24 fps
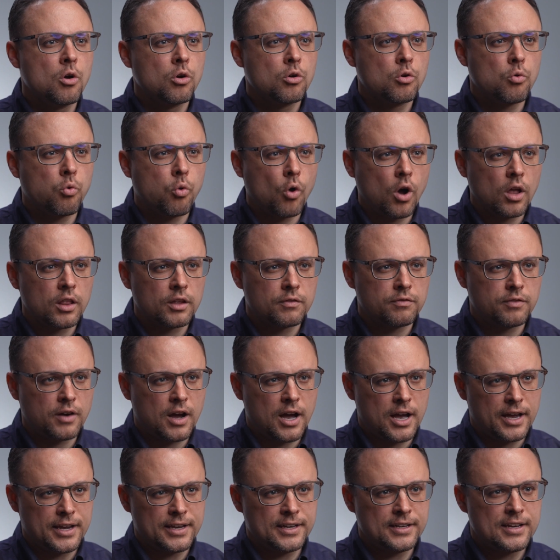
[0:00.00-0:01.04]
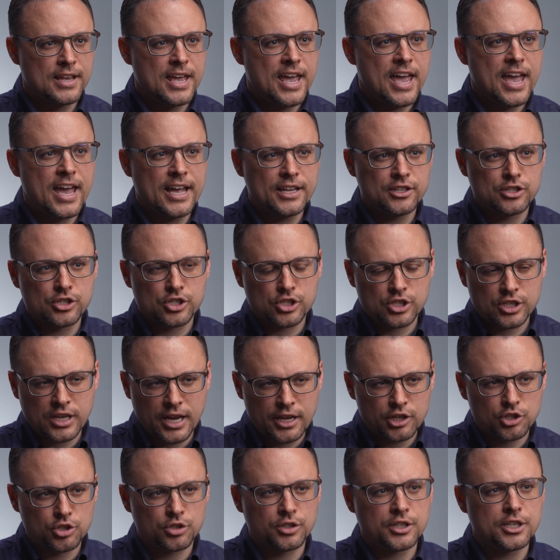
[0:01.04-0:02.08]
qualifying, and
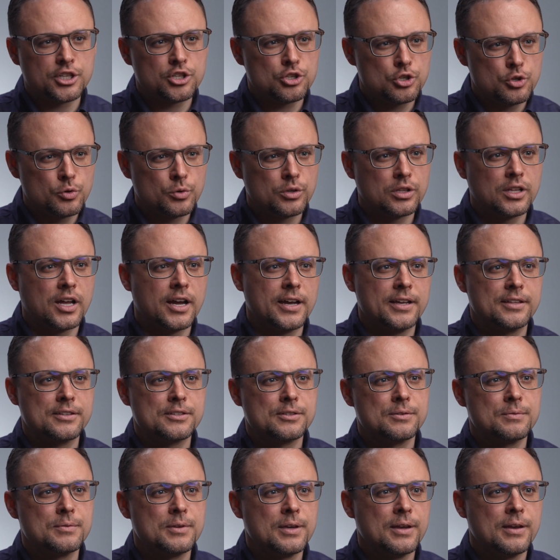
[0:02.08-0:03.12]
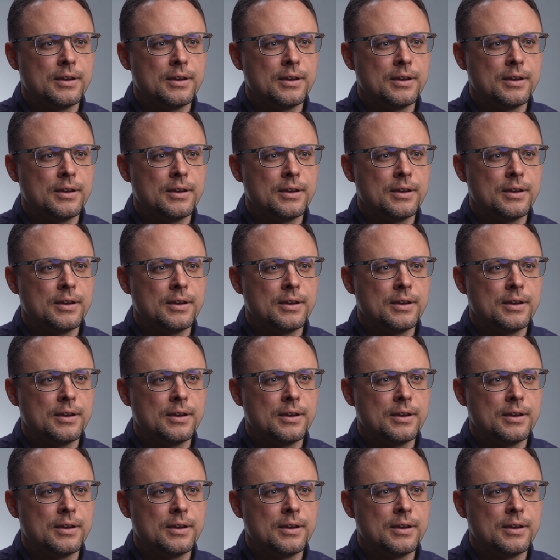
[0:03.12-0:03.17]
scheduling new clients.